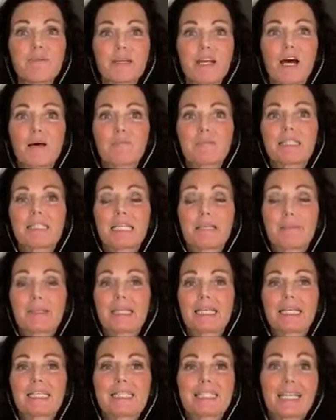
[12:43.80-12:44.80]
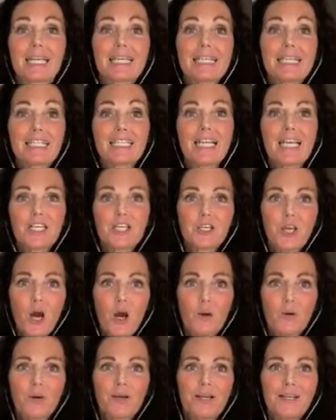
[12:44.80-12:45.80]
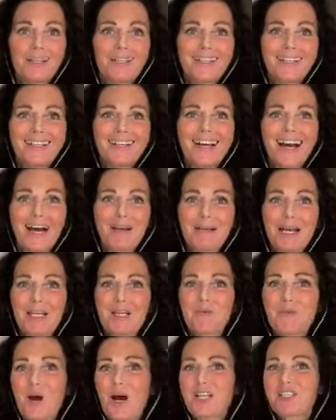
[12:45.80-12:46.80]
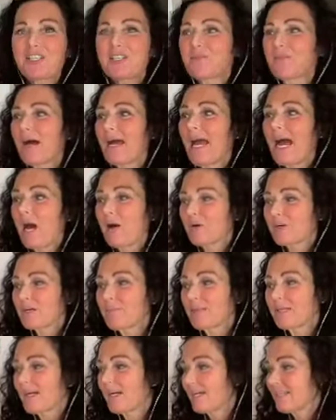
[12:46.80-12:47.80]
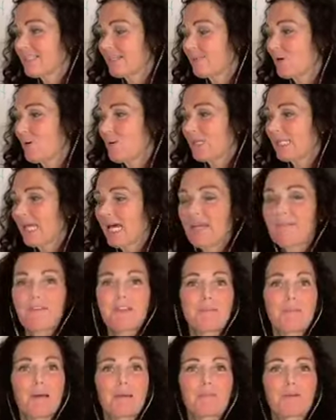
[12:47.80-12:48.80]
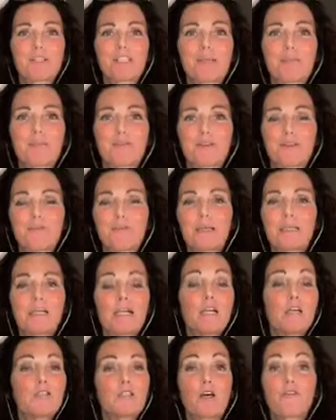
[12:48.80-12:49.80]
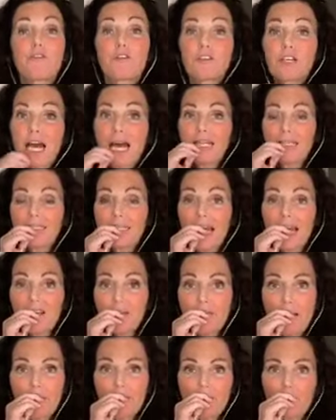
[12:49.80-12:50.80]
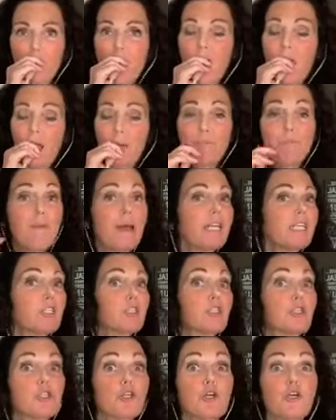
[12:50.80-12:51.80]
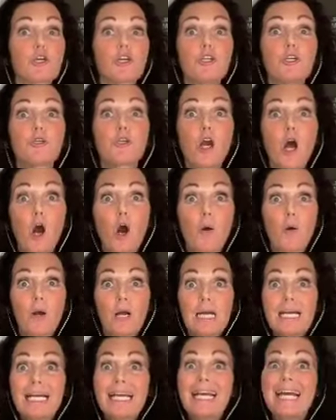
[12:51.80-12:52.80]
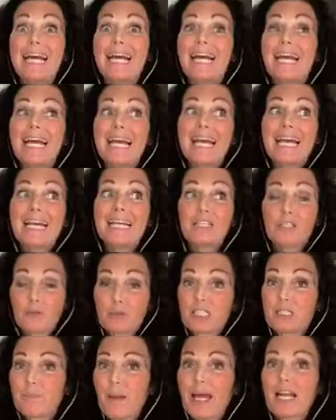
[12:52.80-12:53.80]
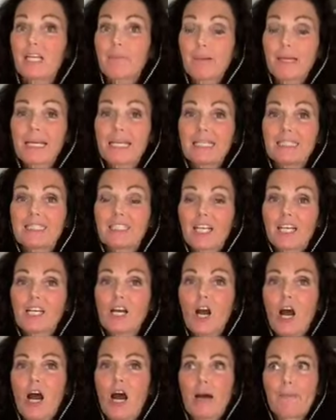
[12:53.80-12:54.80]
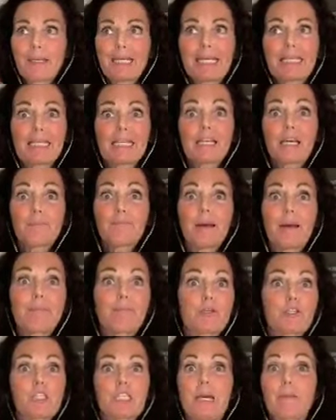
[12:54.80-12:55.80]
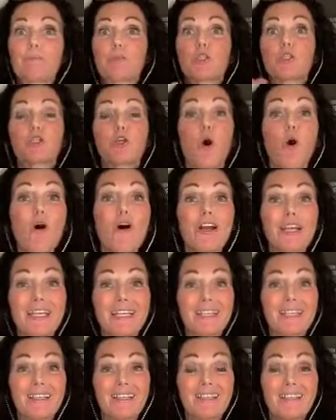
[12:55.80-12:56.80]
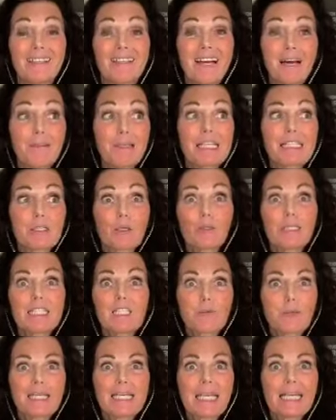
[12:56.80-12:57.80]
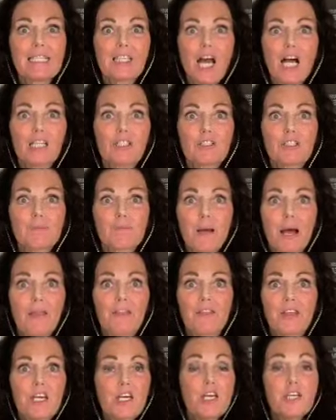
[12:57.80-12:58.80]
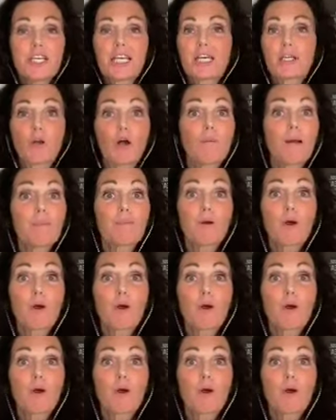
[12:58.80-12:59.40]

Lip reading: becomes limitless. And I need to let you go. I'm kind of watching my hour because I'm going live in the membership group. So if you're not yet a member, make sure you go to inspiredbyhilde.com and click on membership. Join. I mean, it's only $29 a month. You get all my